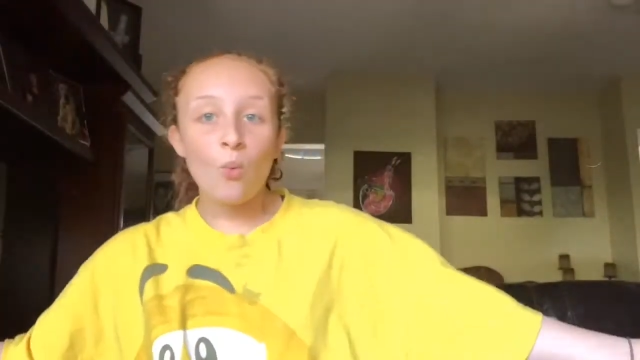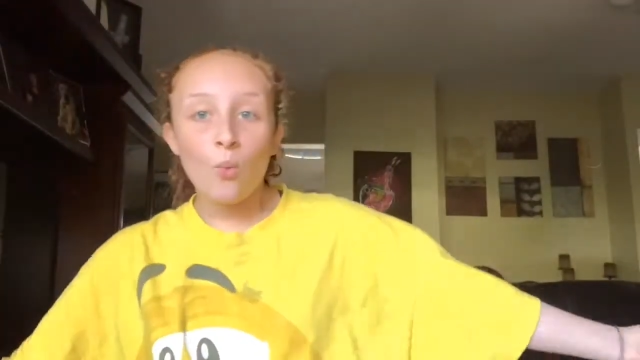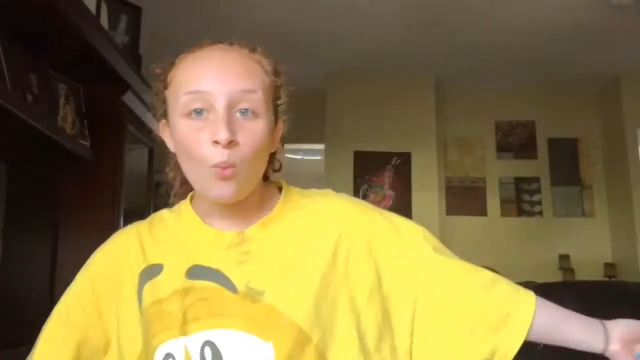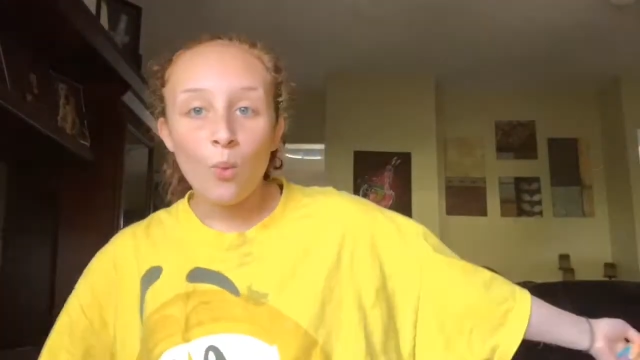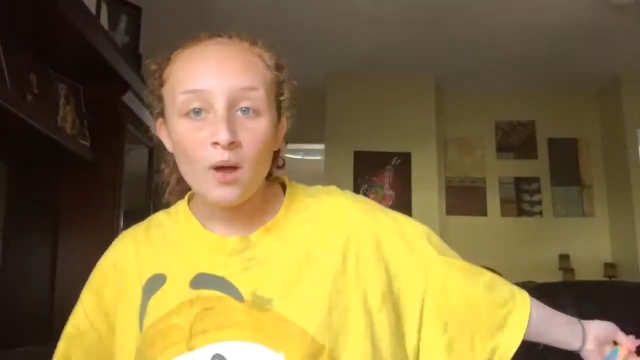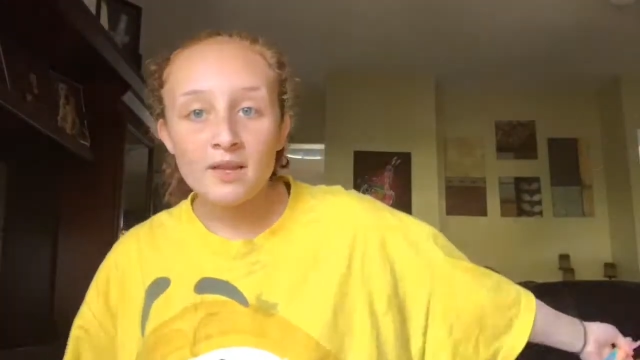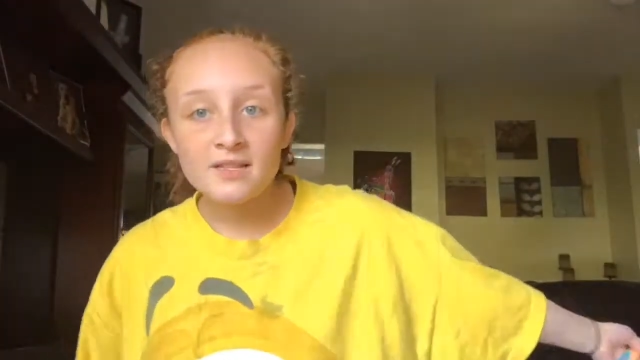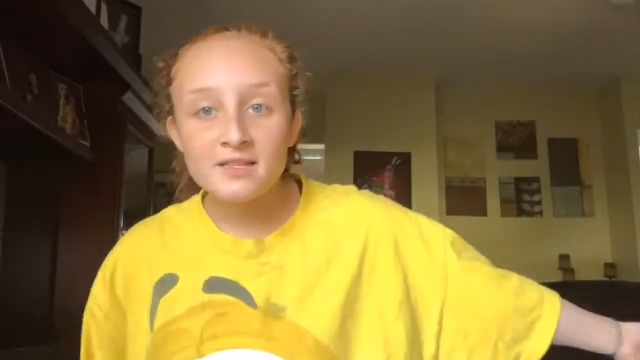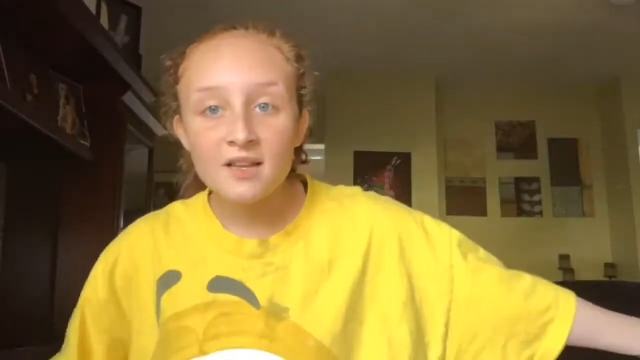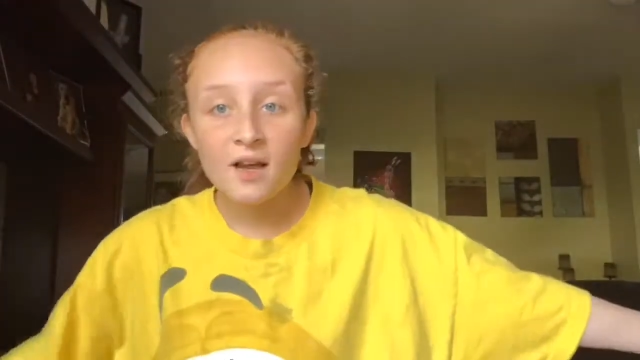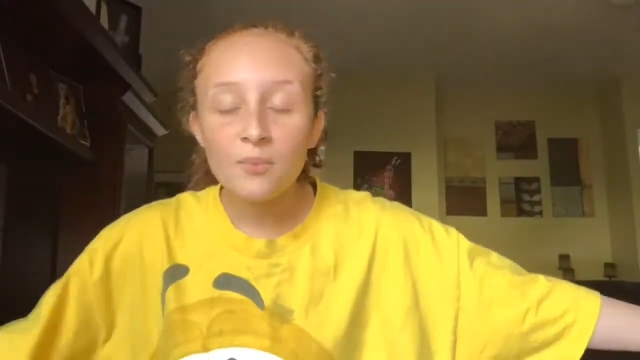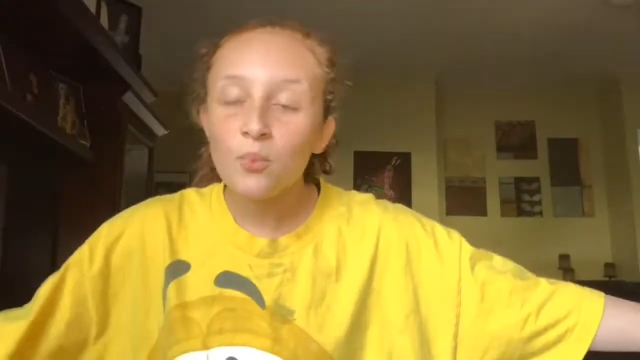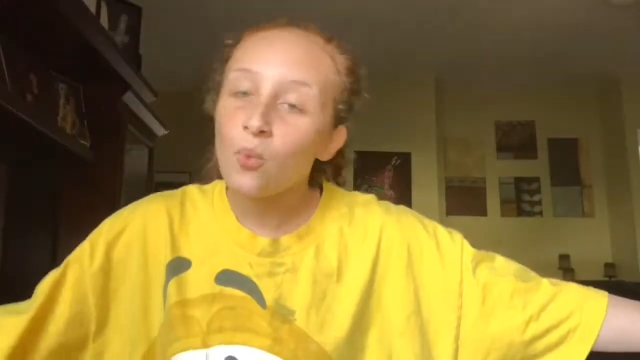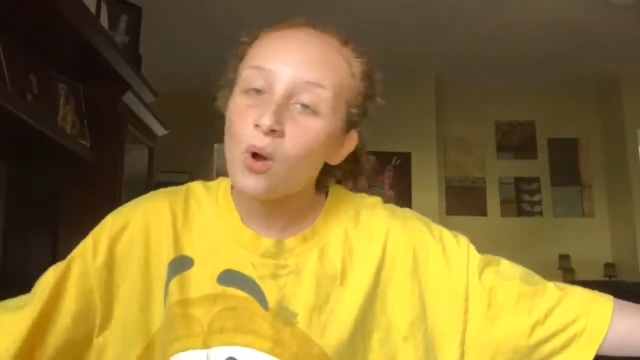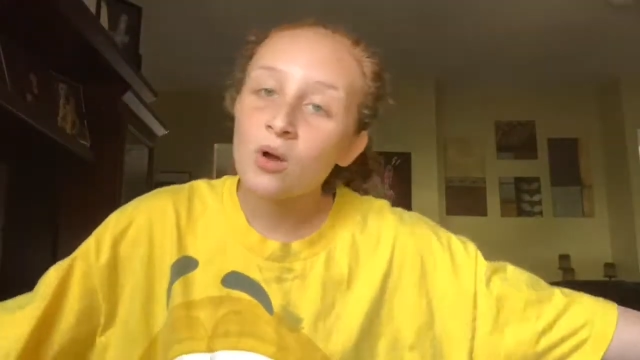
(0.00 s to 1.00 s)
what is
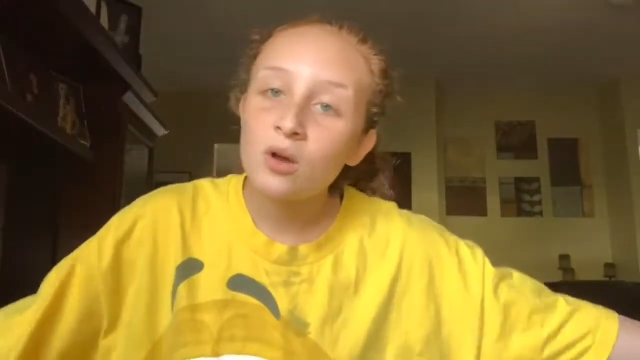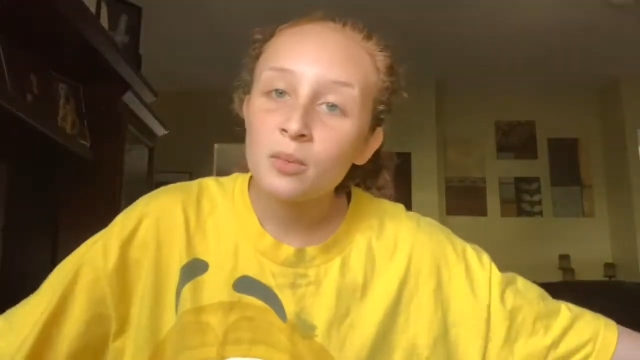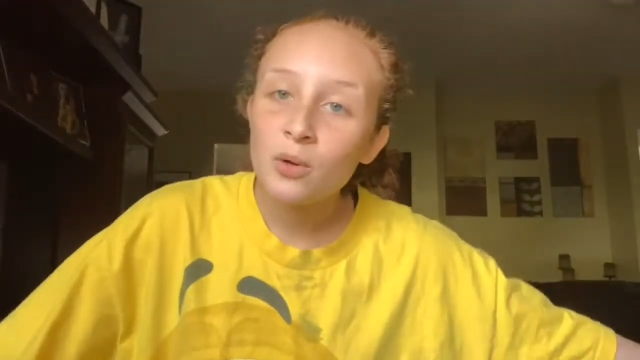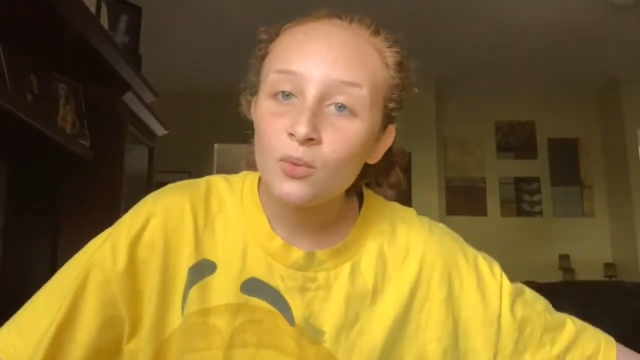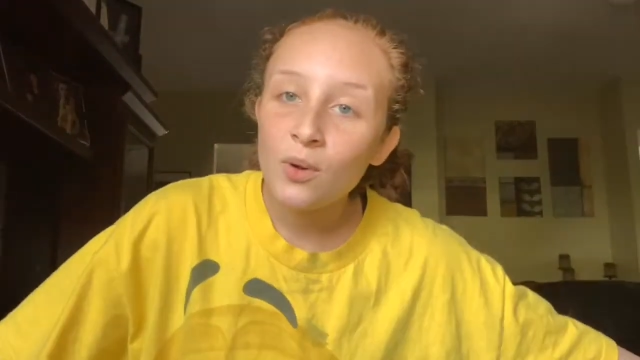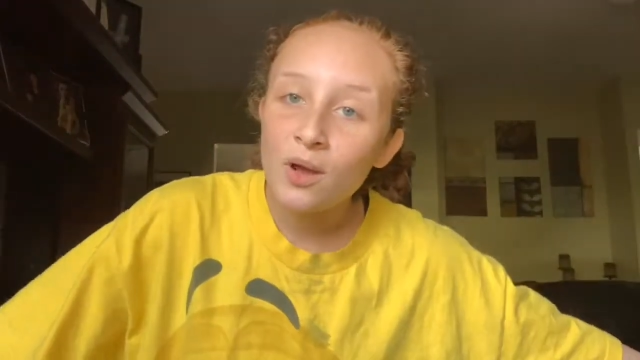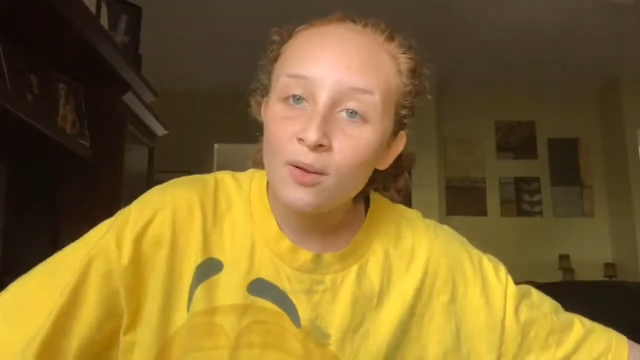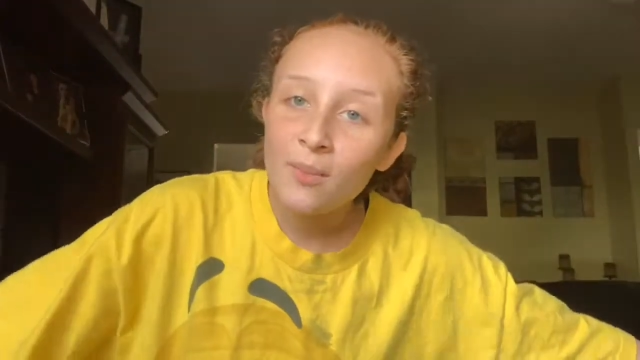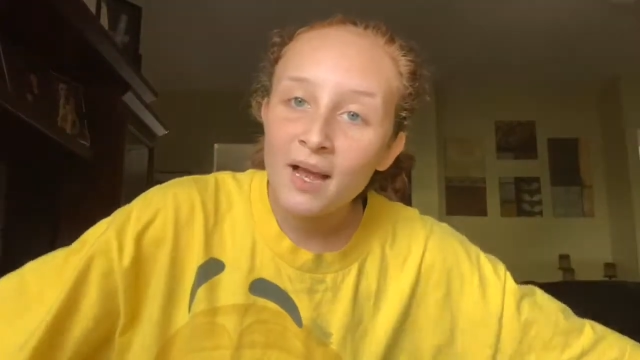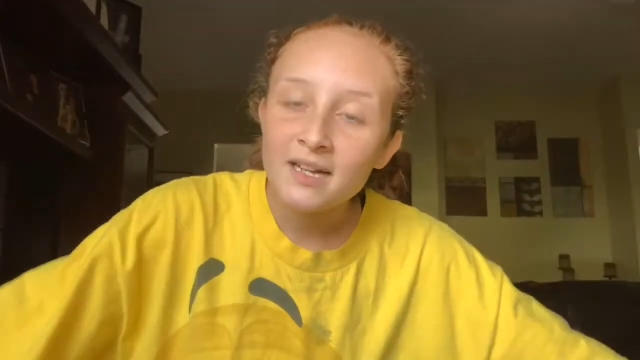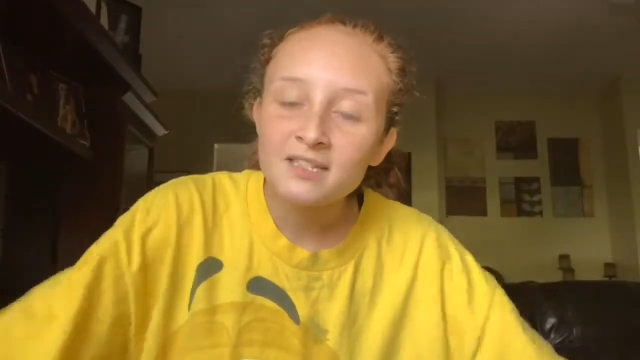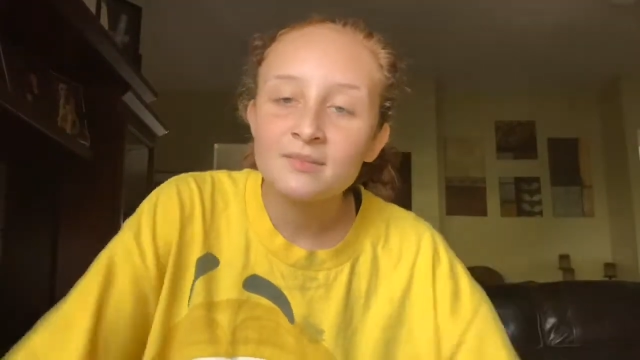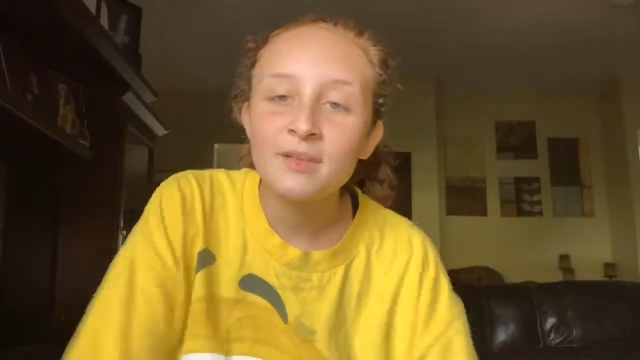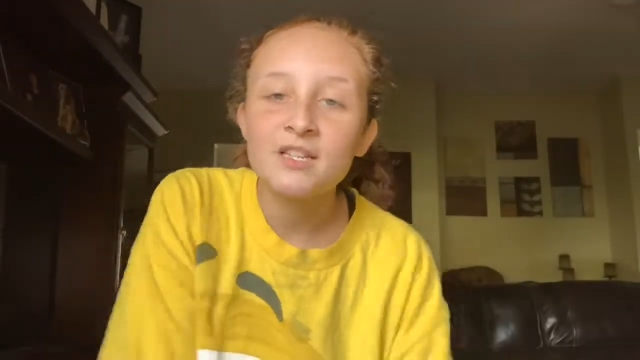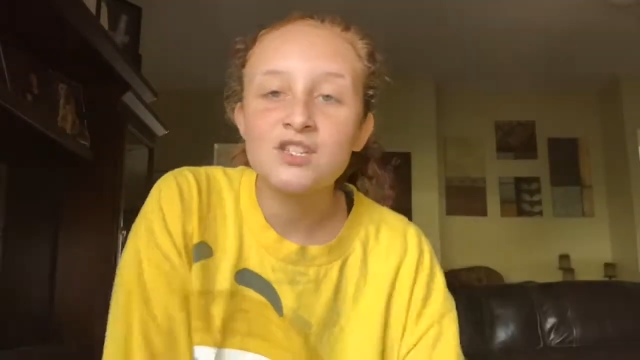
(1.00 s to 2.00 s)
up? Welcome or welcome
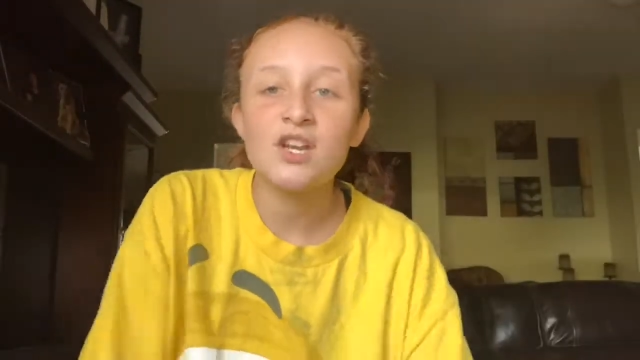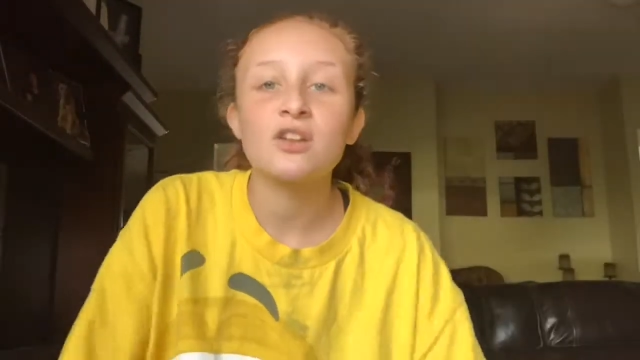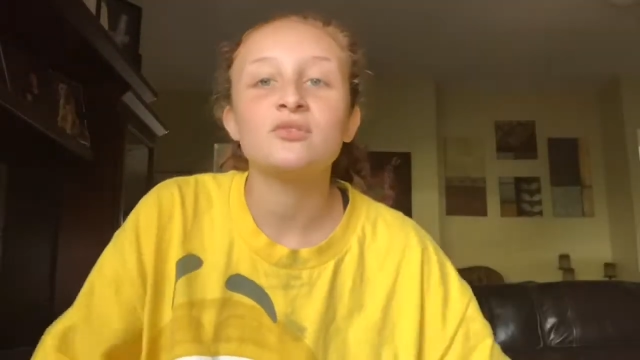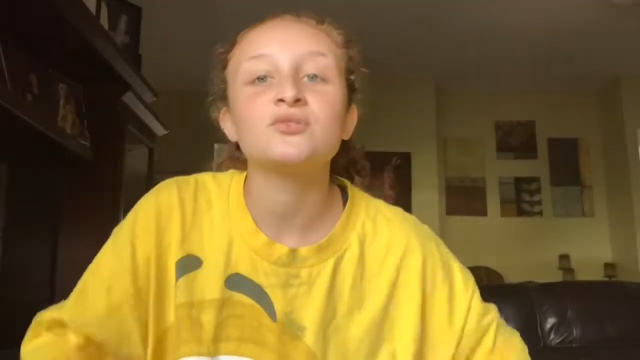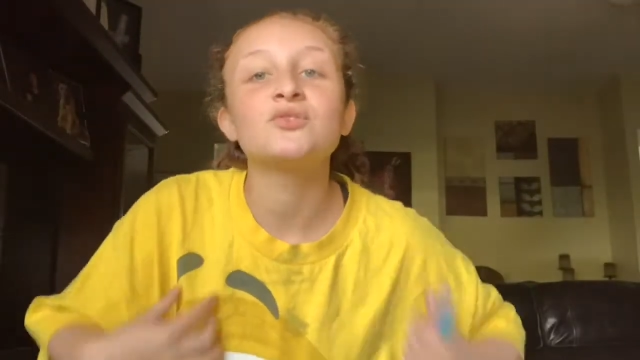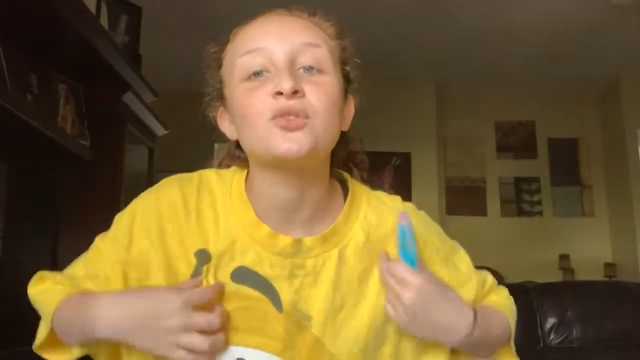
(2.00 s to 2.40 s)
back to my channel.